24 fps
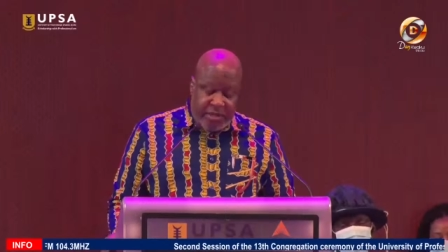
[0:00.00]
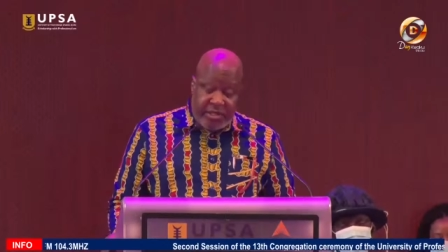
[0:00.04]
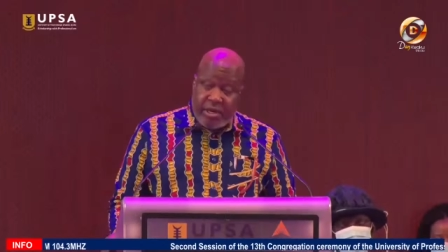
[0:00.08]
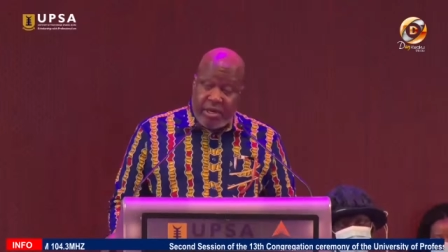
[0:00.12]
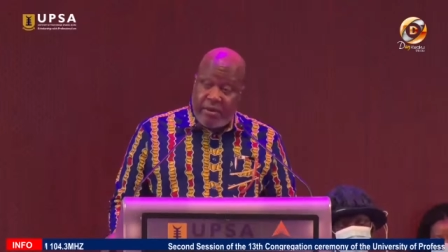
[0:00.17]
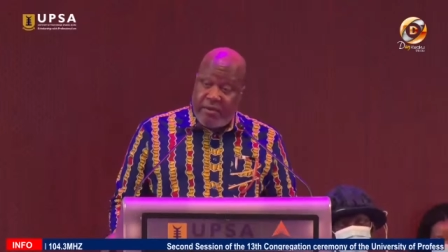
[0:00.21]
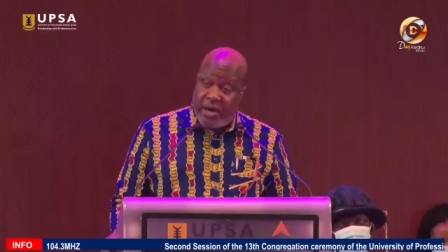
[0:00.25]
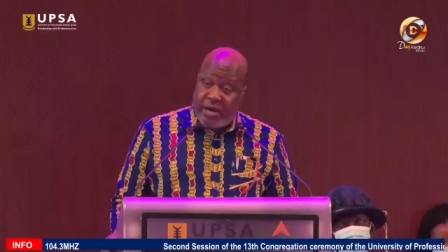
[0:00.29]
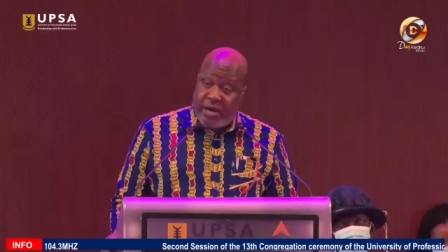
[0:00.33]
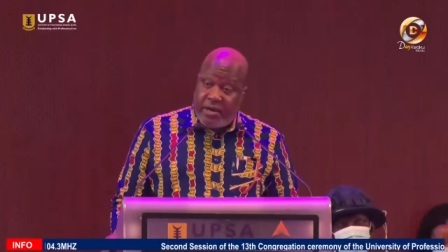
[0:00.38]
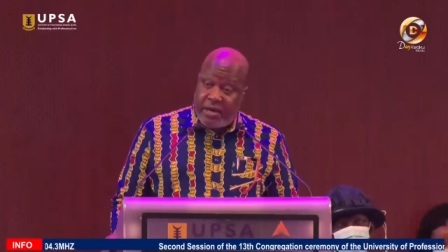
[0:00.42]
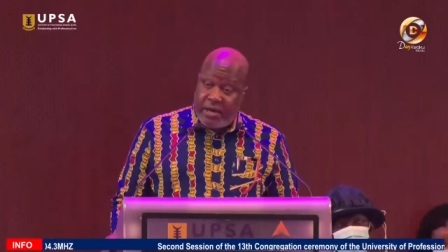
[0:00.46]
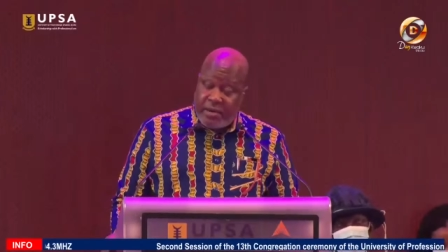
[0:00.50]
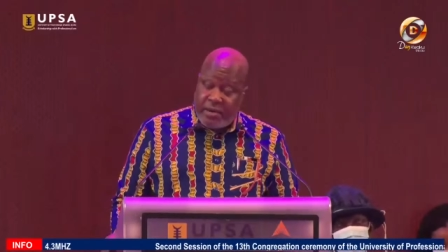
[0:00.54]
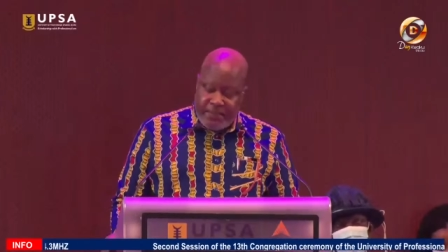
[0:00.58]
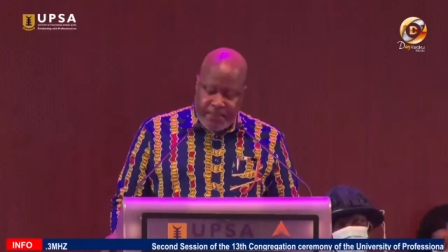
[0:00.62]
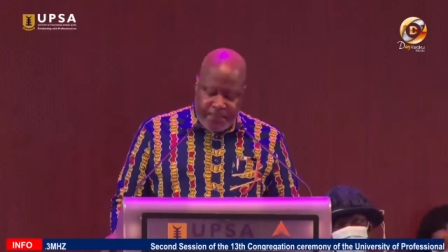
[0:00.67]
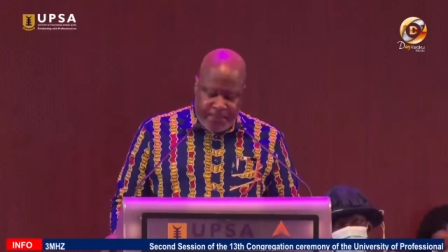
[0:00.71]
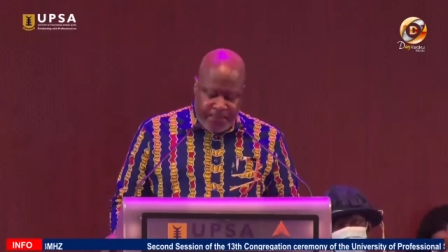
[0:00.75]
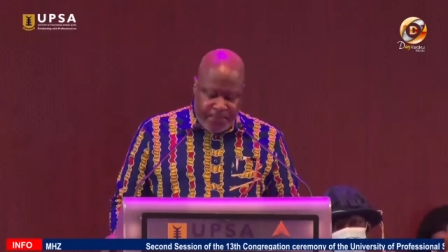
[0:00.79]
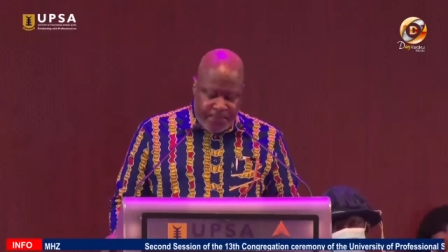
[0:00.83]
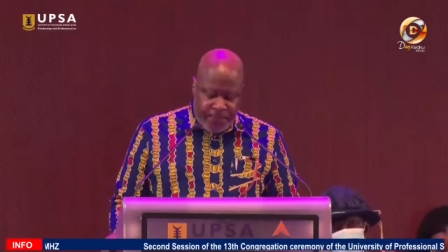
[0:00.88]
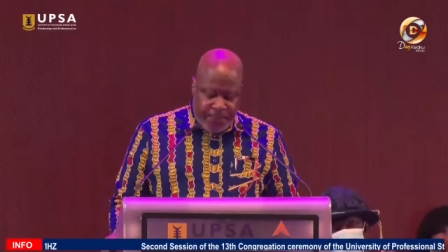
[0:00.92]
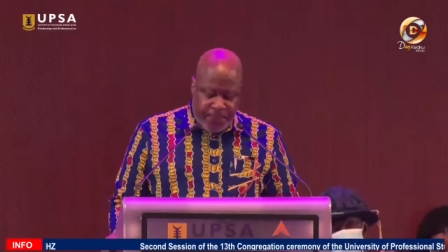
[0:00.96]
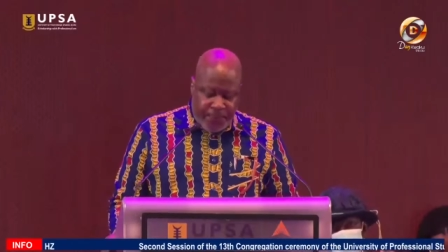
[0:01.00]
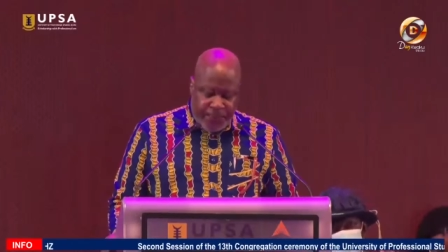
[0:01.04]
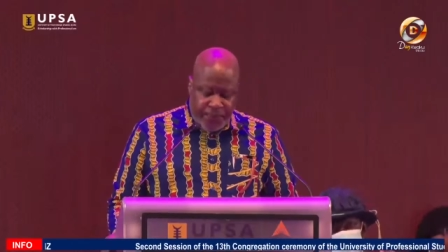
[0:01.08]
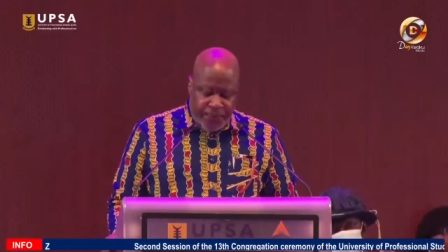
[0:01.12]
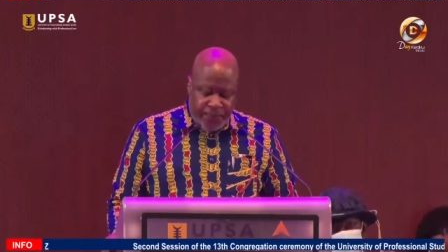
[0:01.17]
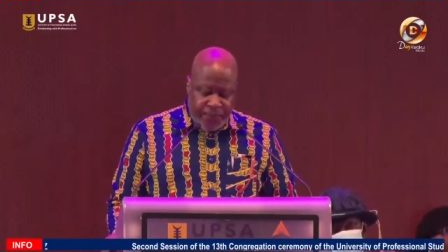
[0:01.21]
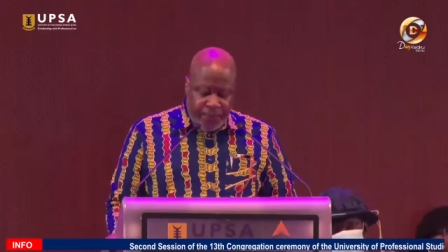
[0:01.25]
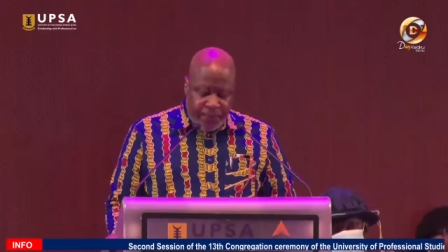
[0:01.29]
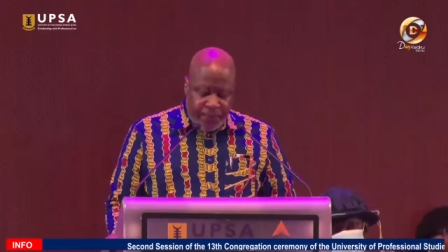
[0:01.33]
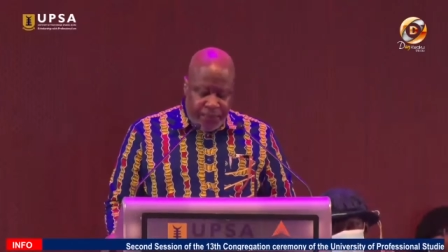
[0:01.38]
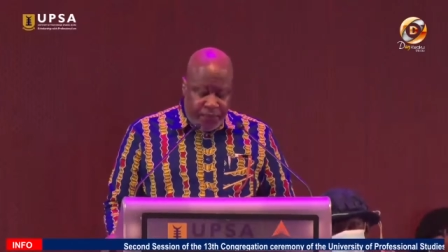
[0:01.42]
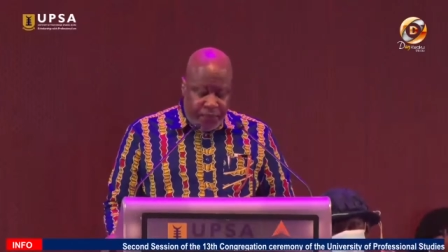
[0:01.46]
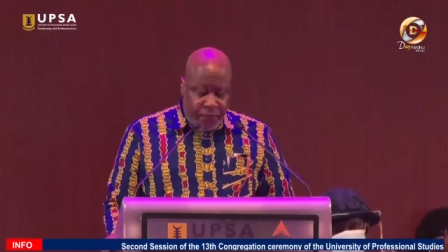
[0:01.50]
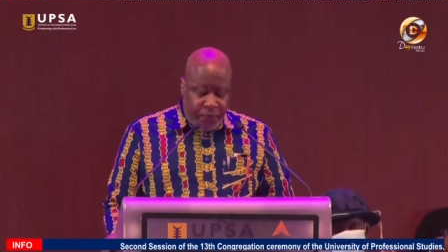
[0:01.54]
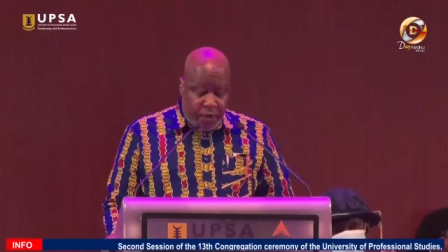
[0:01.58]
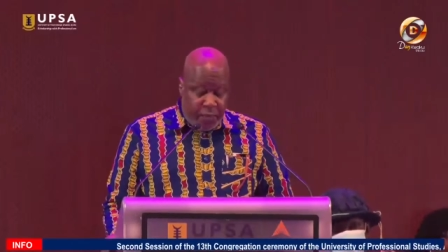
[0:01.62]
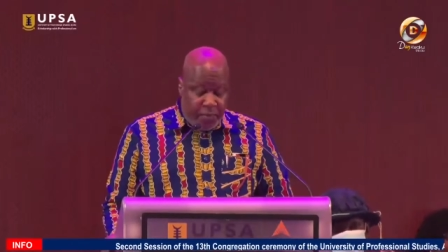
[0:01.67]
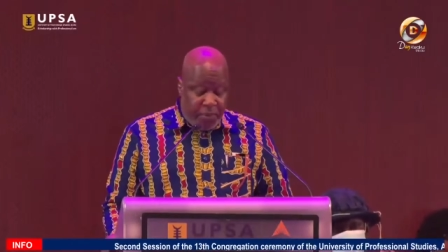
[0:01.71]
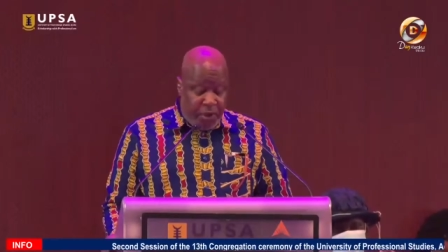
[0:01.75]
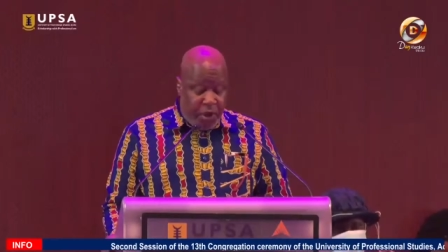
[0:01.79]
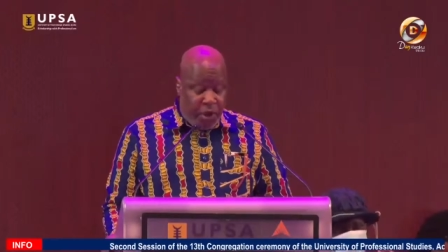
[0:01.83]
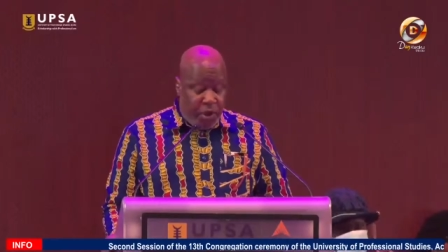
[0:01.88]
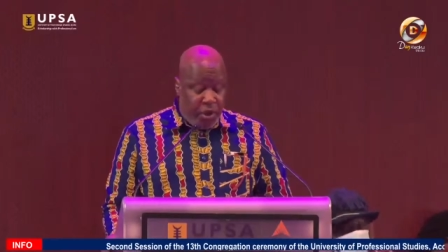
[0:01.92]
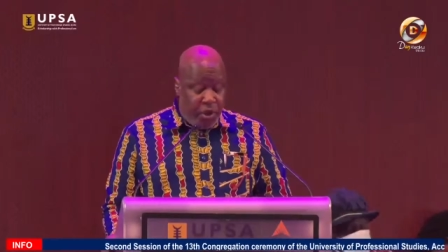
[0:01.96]
surrender,
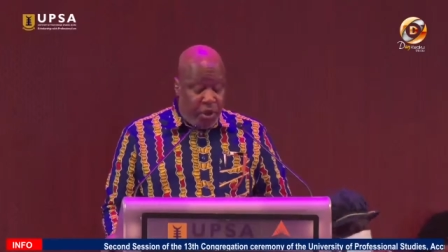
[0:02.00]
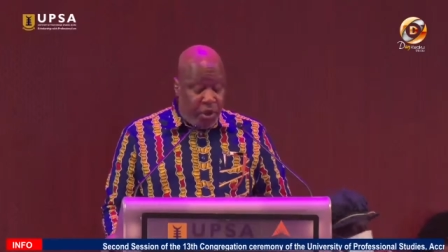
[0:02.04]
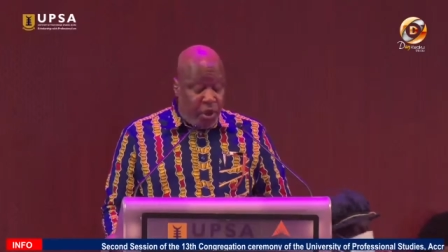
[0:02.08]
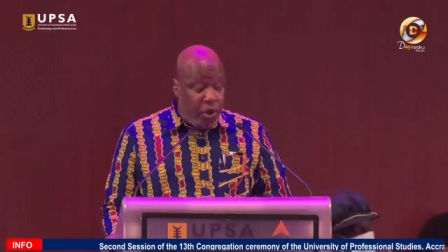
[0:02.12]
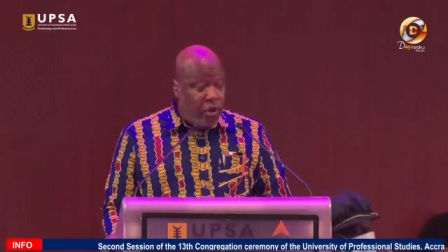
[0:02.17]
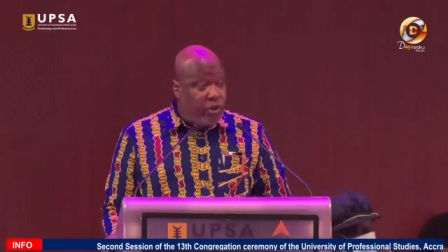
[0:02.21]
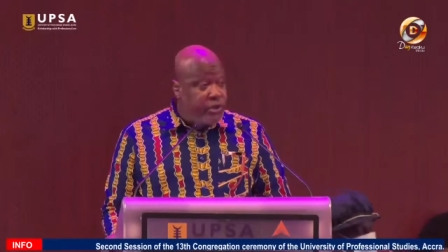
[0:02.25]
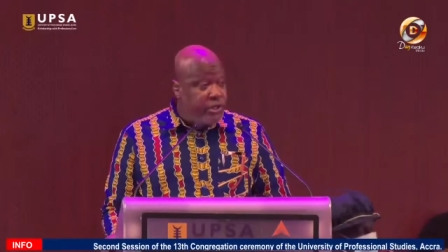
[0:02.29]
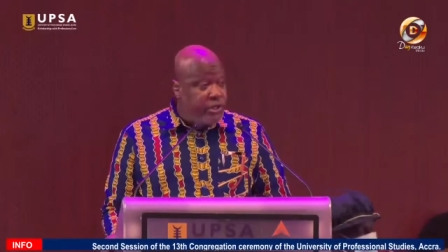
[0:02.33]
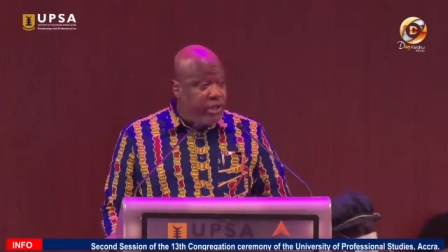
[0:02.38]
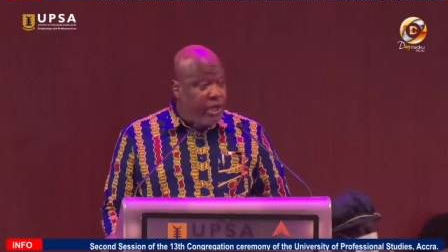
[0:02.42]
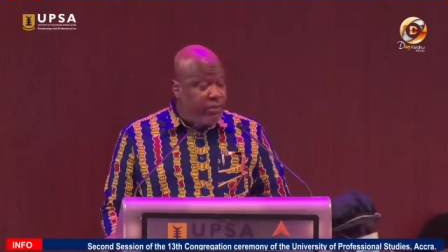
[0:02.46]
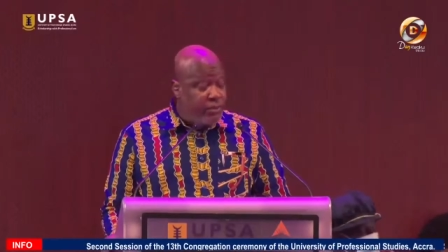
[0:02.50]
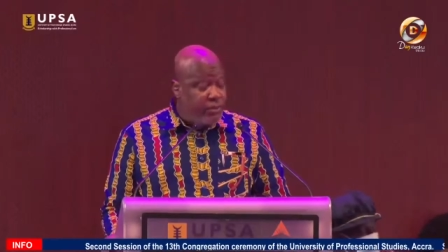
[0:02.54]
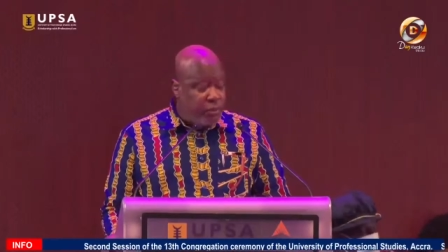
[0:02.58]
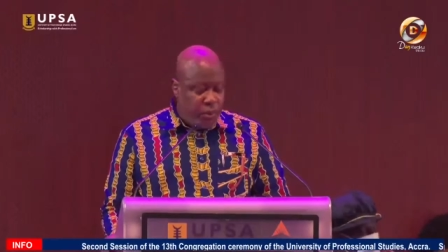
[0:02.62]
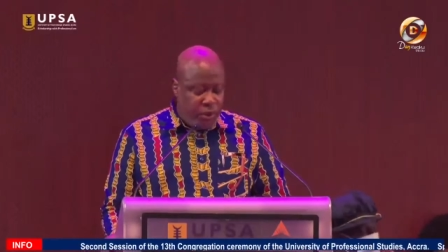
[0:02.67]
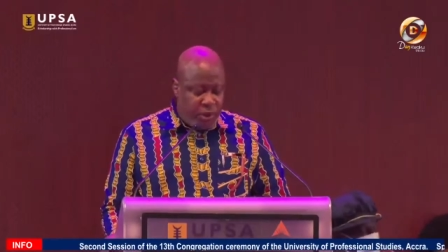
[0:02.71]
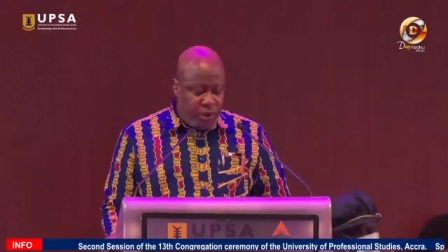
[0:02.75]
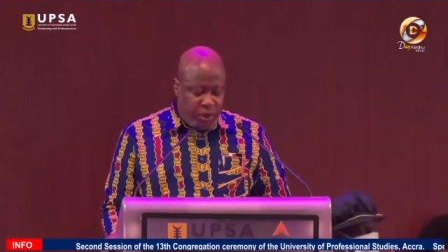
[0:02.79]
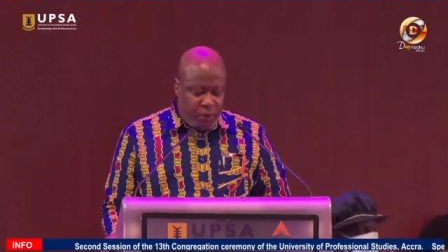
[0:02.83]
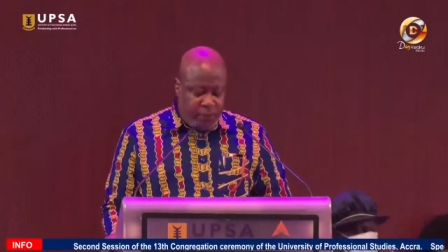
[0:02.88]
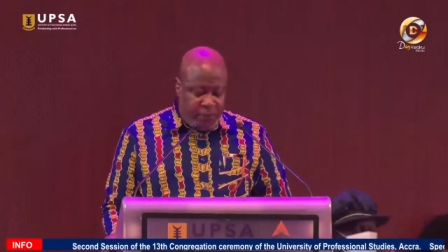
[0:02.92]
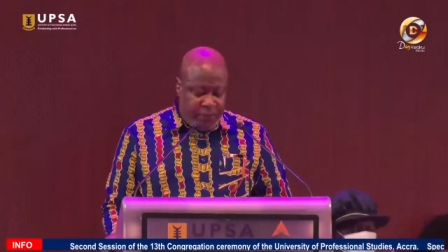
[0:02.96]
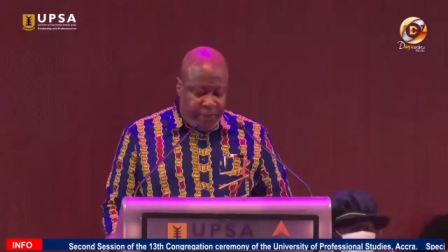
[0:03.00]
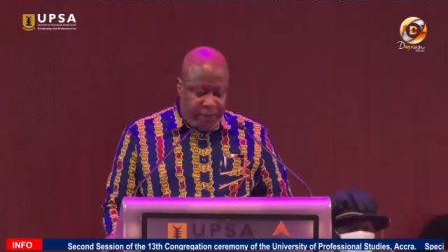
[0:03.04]
be on good terms with all